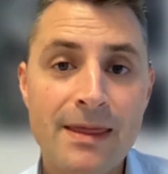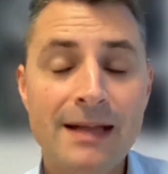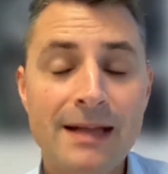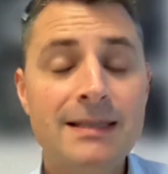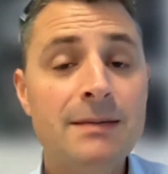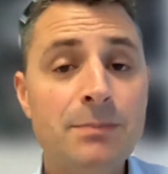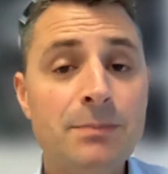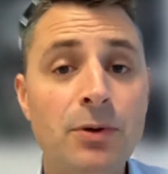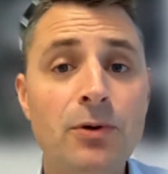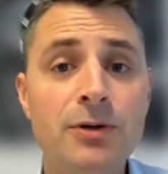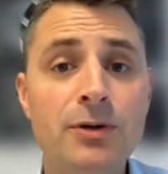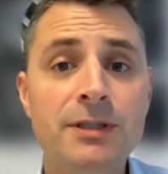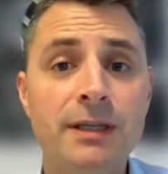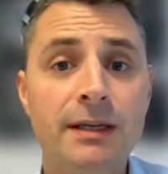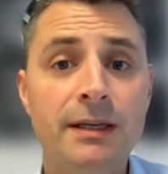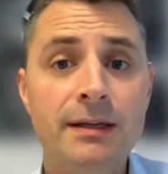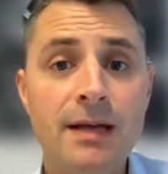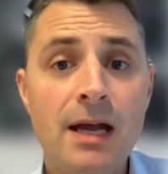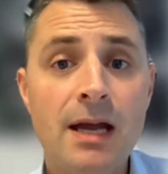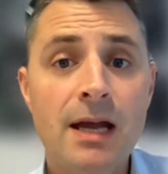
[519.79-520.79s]
That's
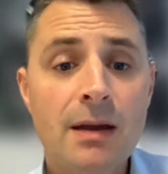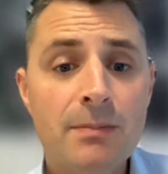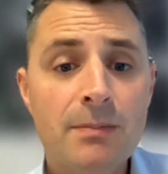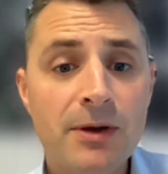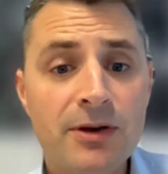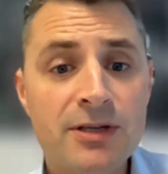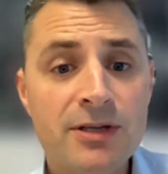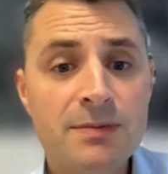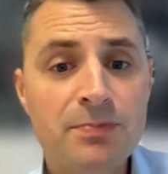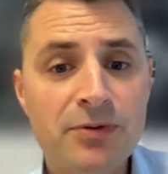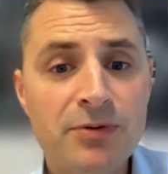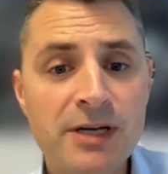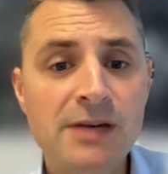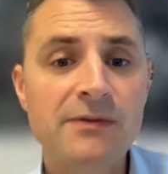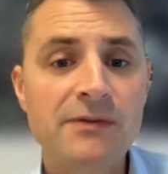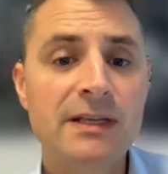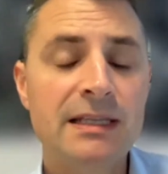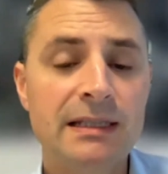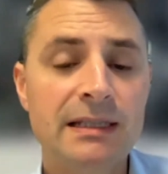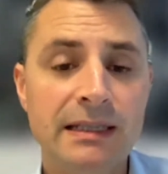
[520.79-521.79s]
important because
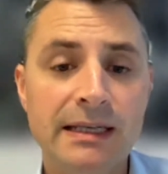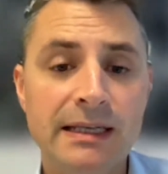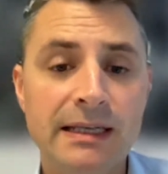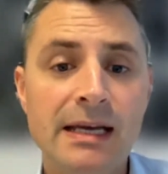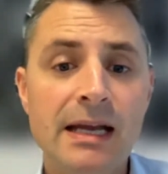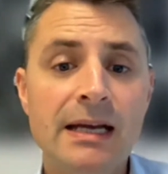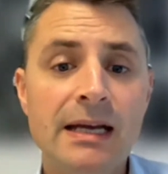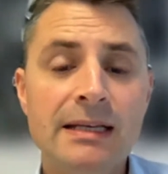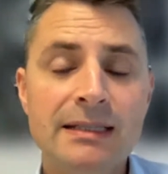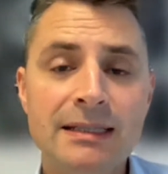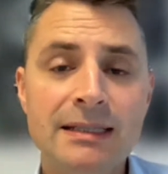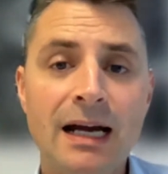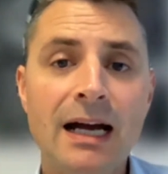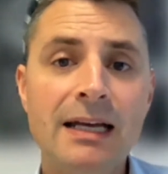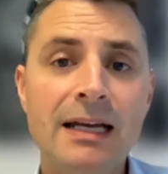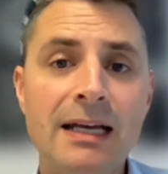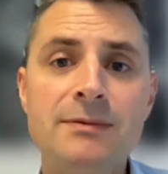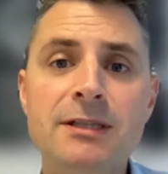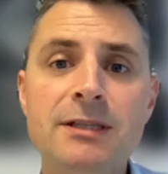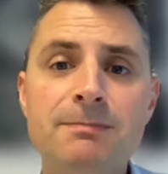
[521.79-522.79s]
previously
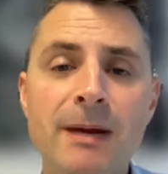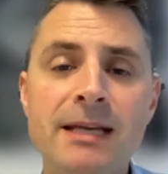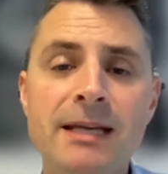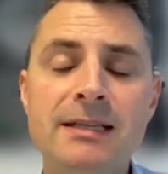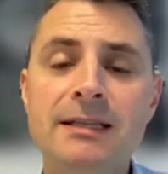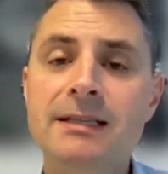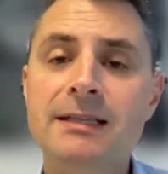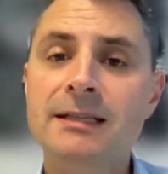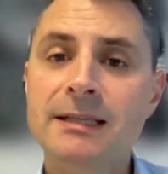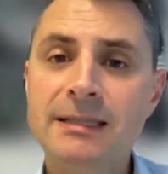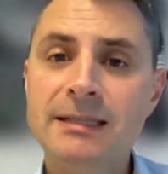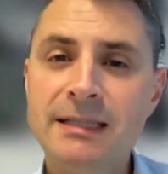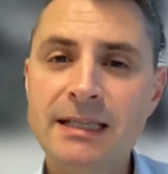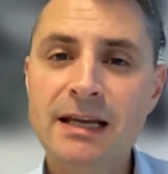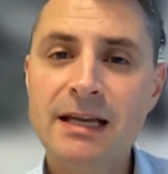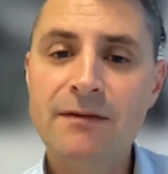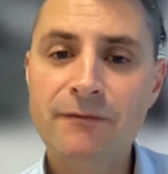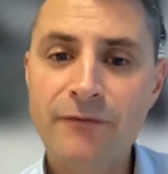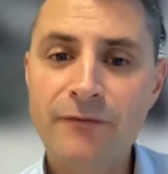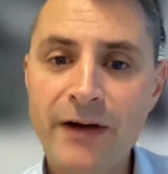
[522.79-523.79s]
time spent under the
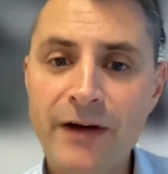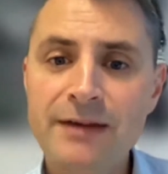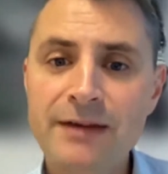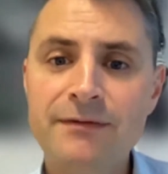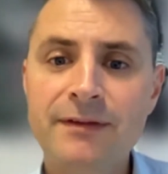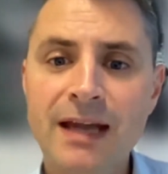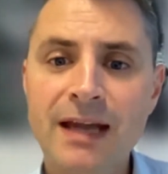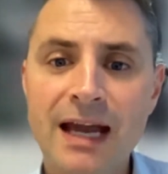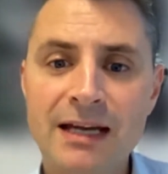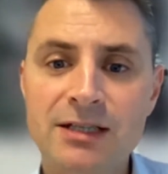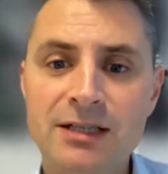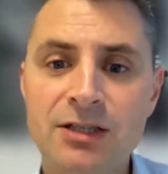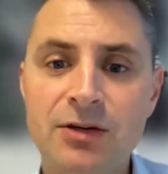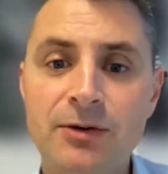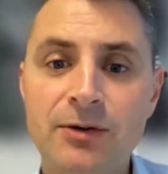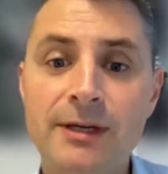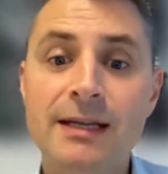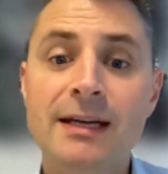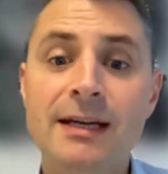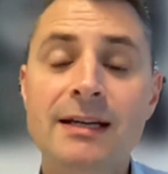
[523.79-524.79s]
Tier 5
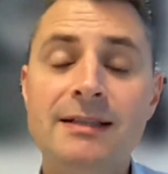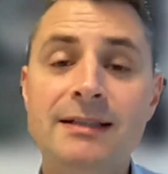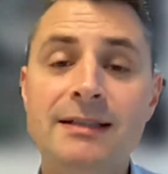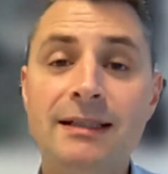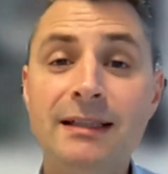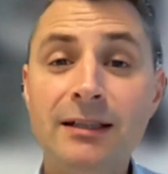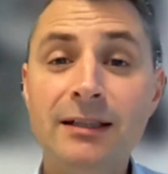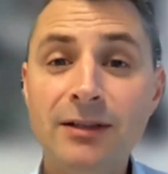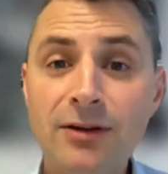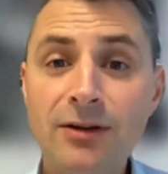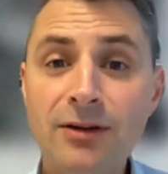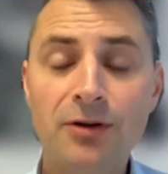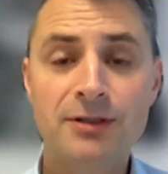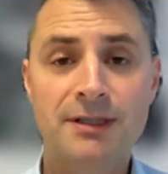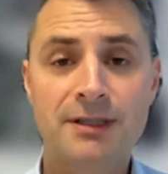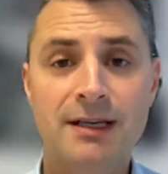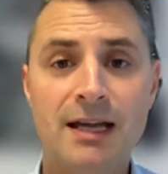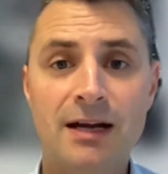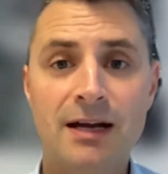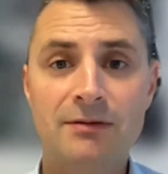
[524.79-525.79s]
category did
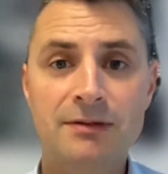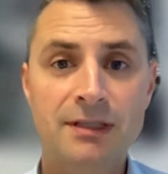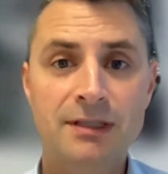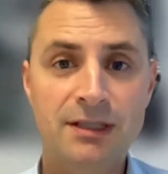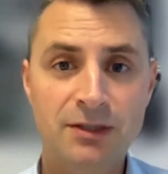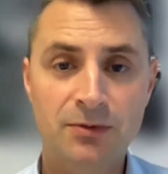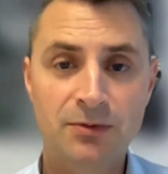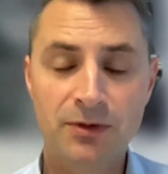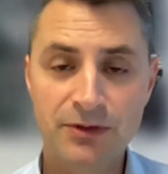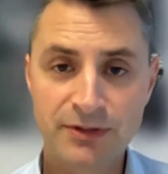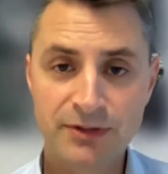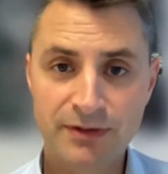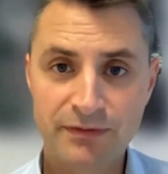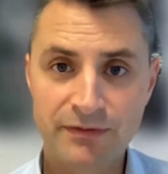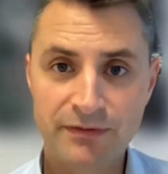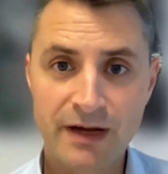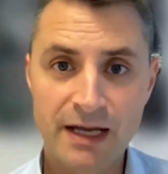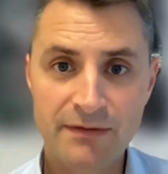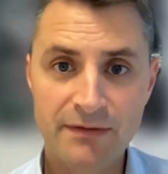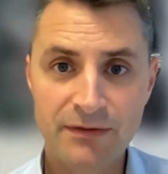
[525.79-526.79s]
not count towards
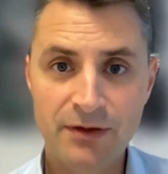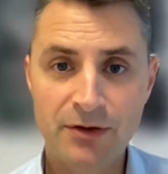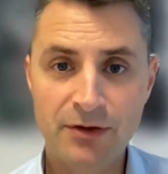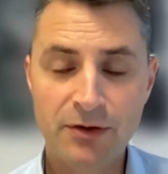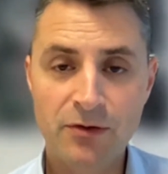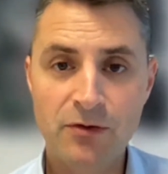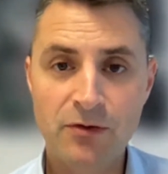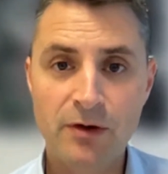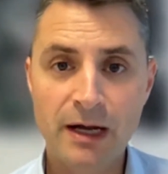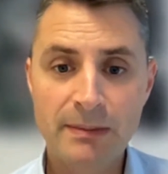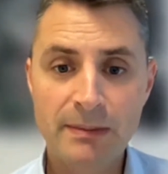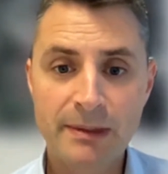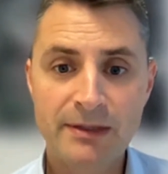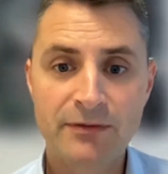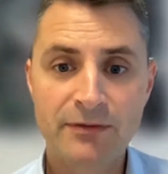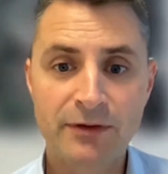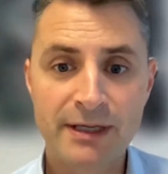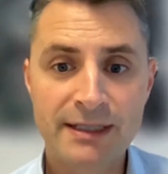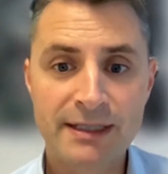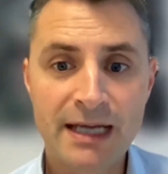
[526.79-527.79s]
the 5-year
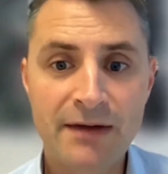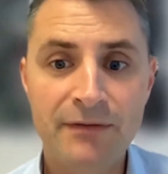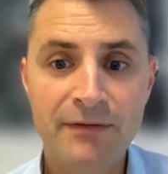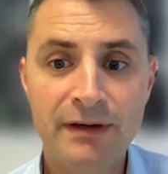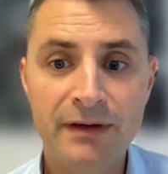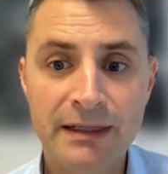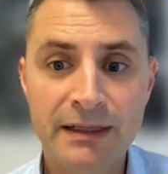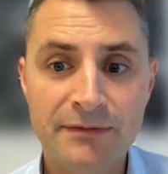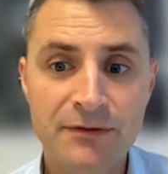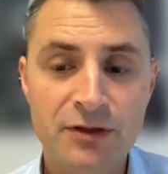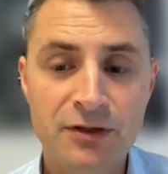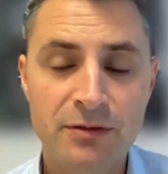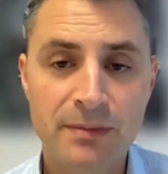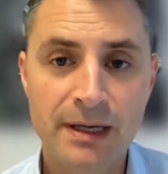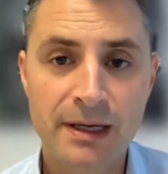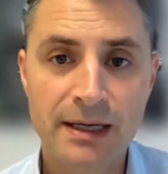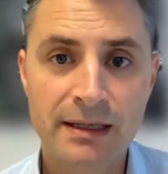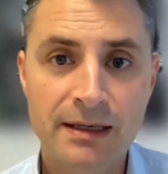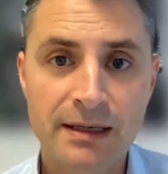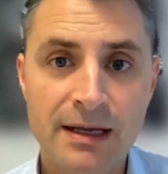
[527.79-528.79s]
requirement for indefinite leave to
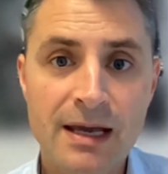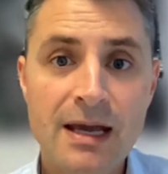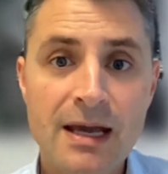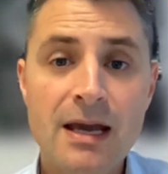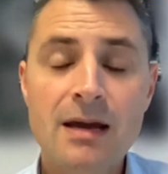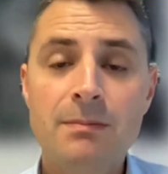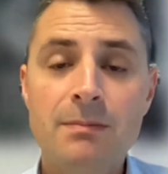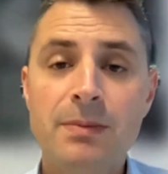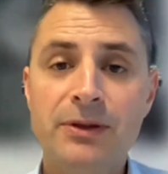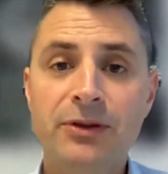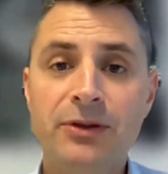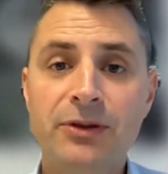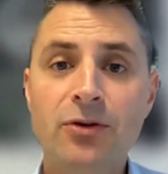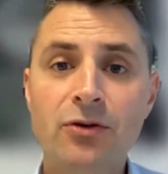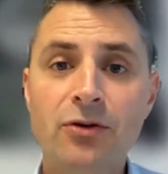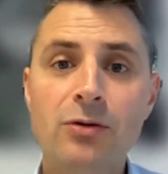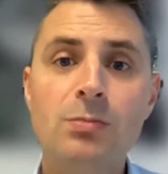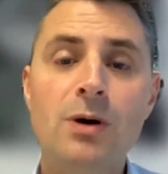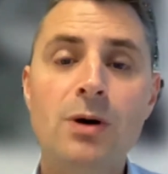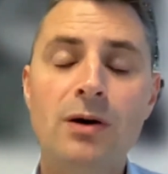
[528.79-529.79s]
remain, but the
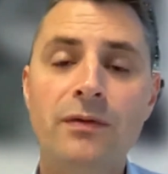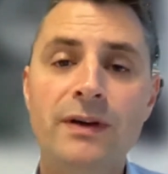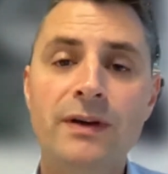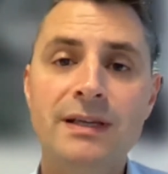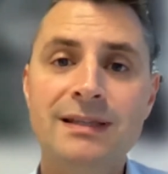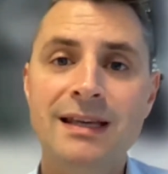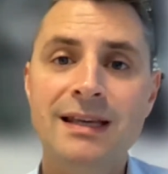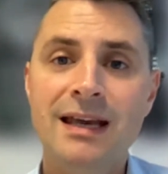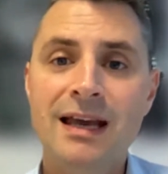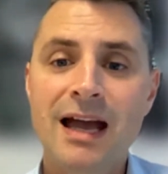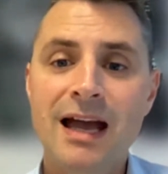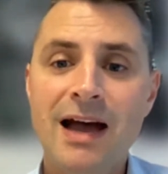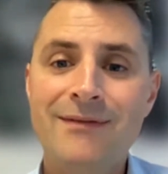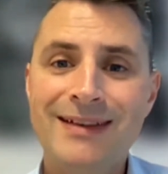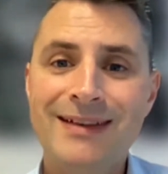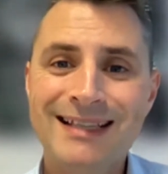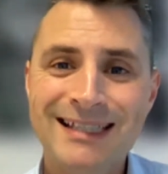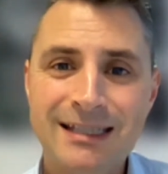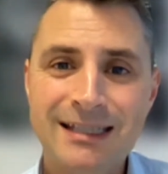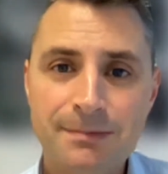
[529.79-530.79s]
Home Office
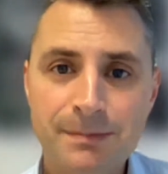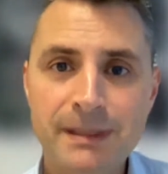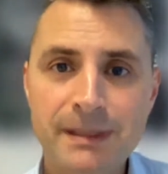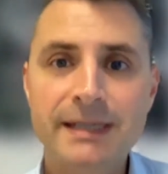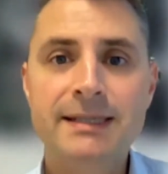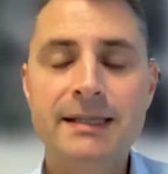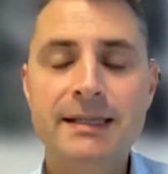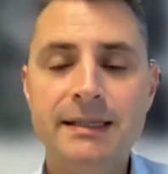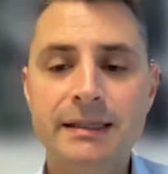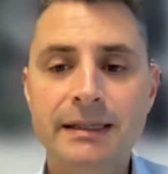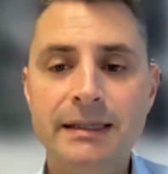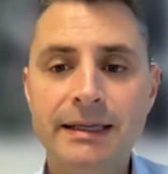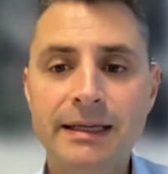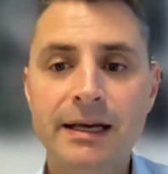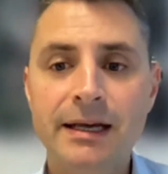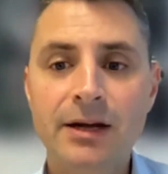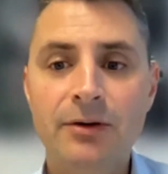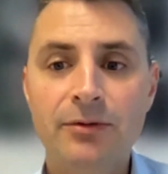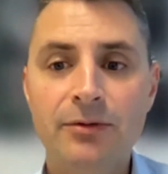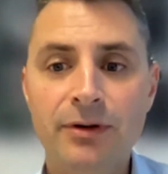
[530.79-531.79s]
have
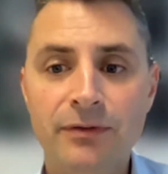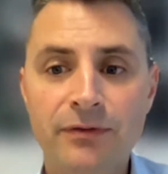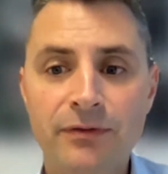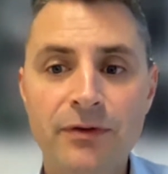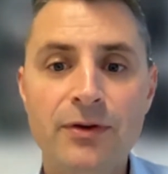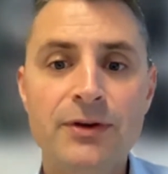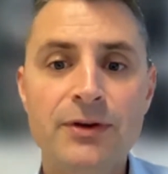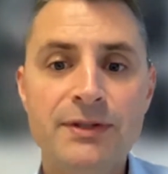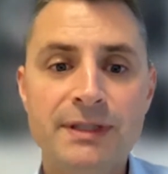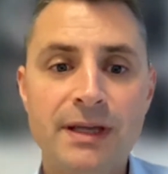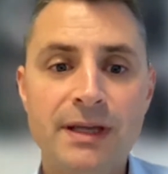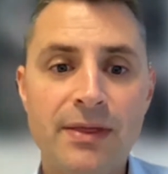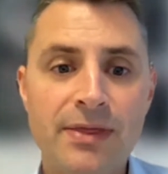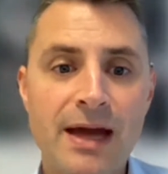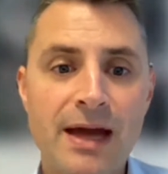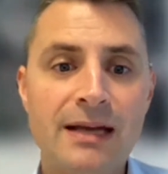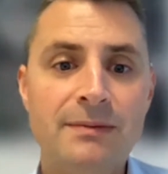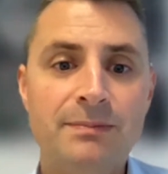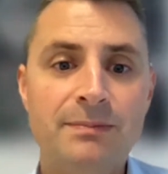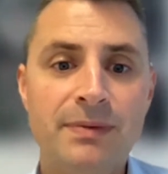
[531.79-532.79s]
explicitly
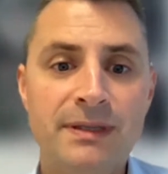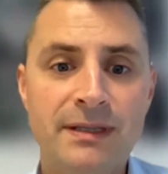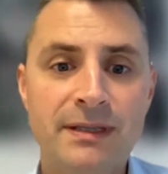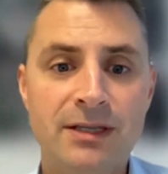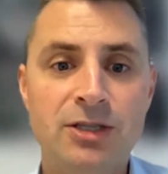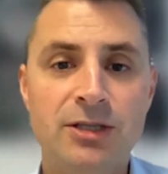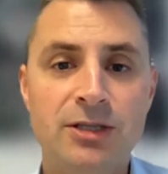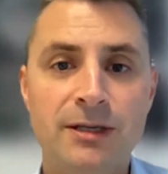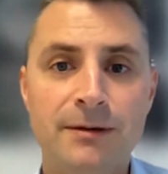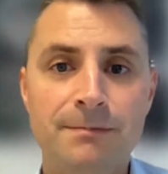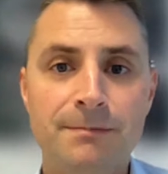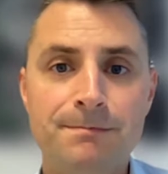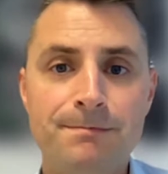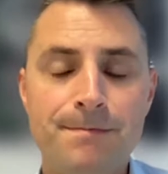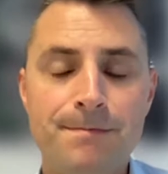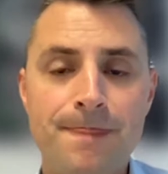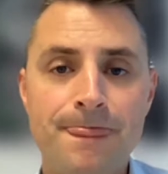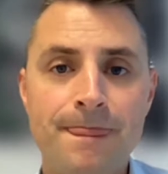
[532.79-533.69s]
reversed that position.